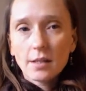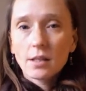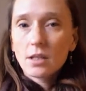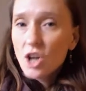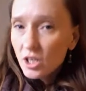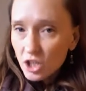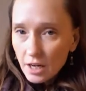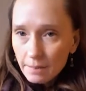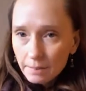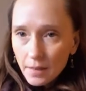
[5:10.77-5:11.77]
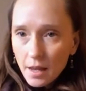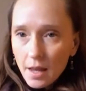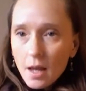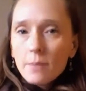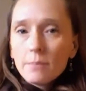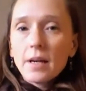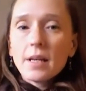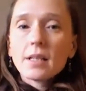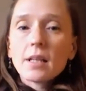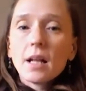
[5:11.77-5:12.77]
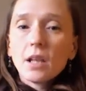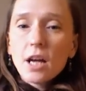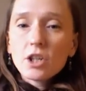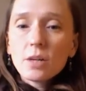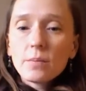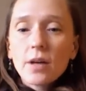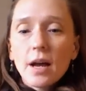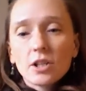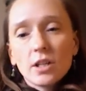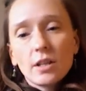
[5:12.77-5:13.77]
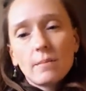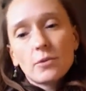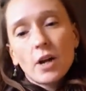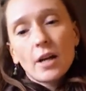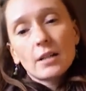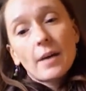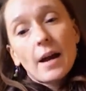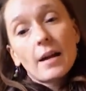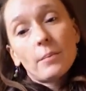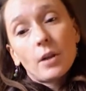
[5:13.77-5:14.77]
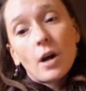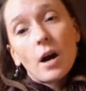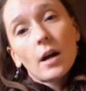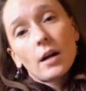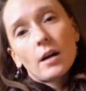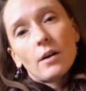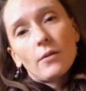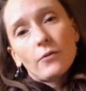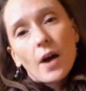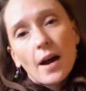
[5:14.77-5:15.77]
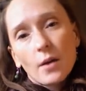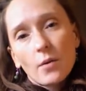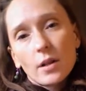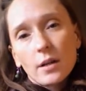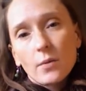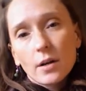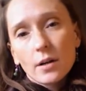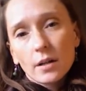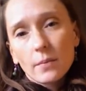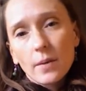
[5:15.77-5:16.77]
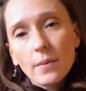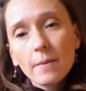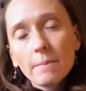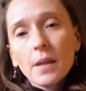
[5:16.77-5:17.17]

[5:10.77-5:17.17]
It's not cheap, but it's a lot cheaper actually than trying to buy a block of high quality watercolor paper.